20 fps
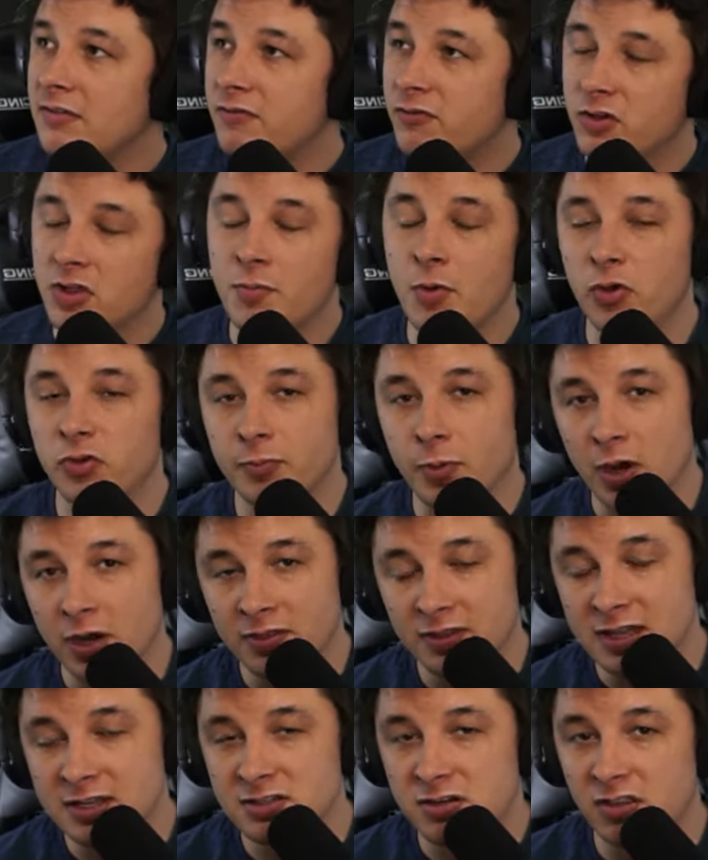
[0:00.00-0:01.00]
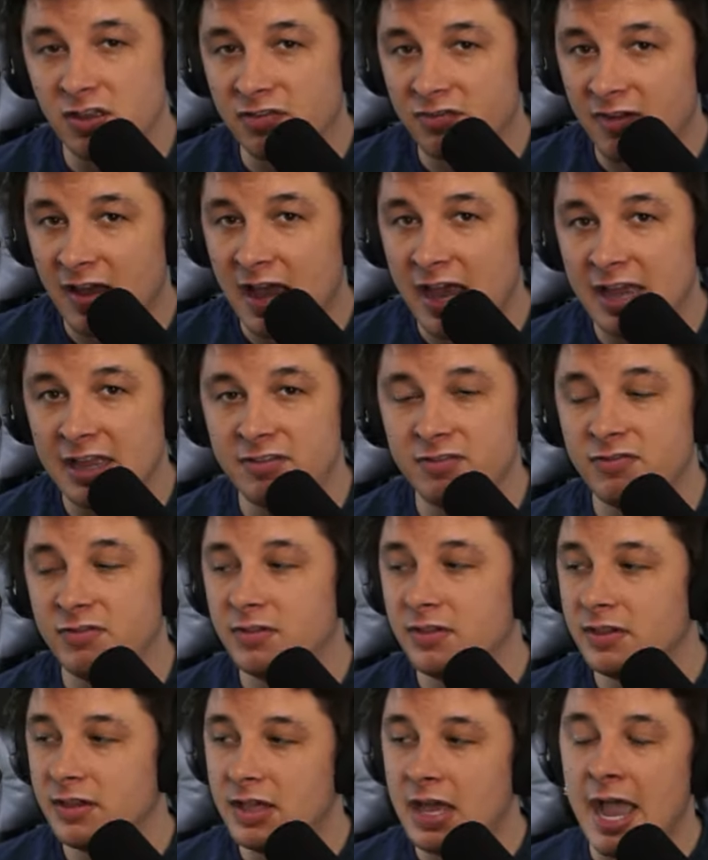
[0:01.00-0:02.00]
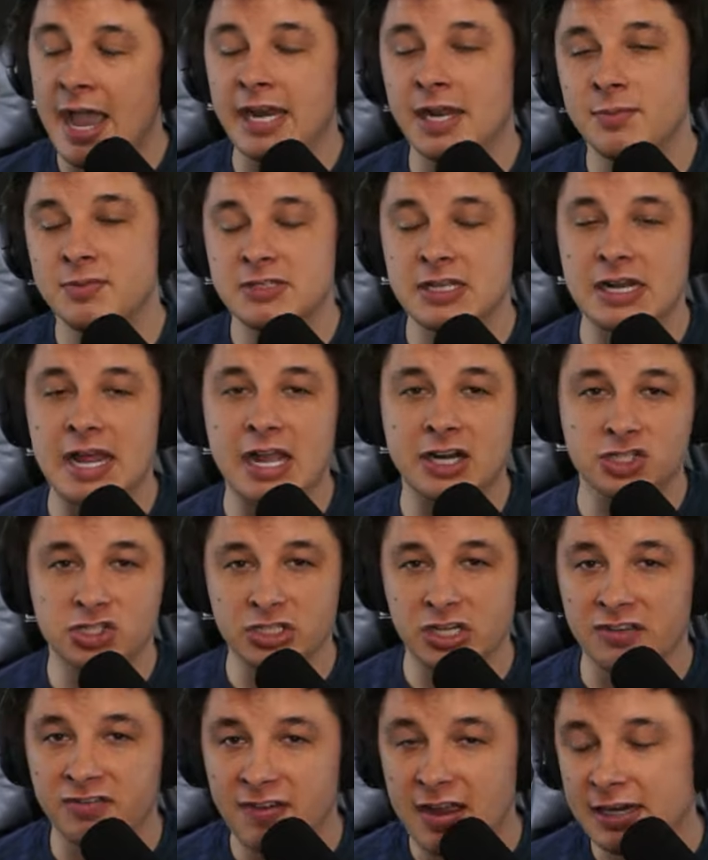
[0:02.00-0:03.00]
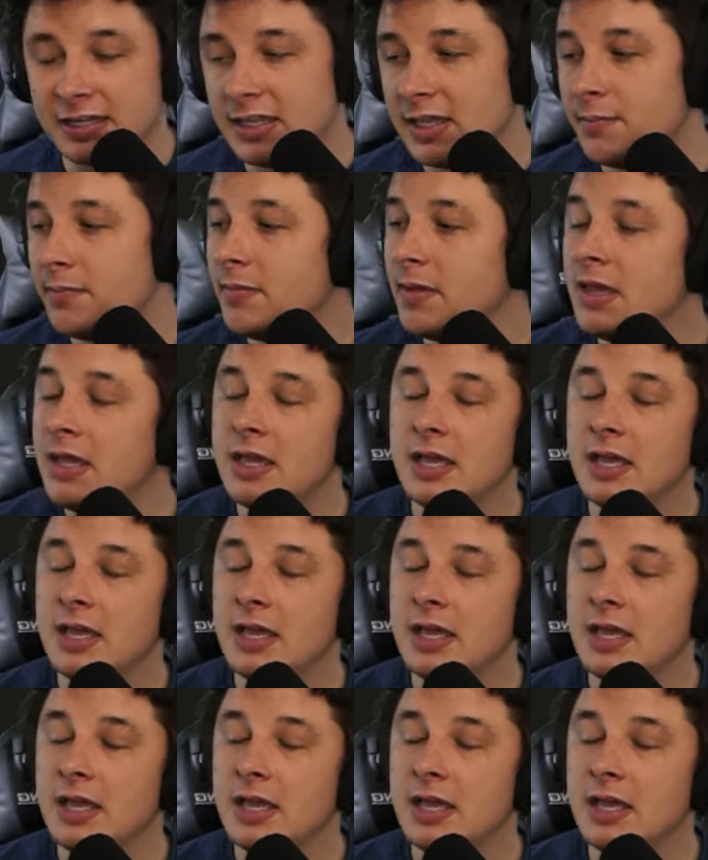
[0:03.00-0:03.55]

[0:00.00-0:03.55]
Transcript: for the most part, these are the five items that actually affect them.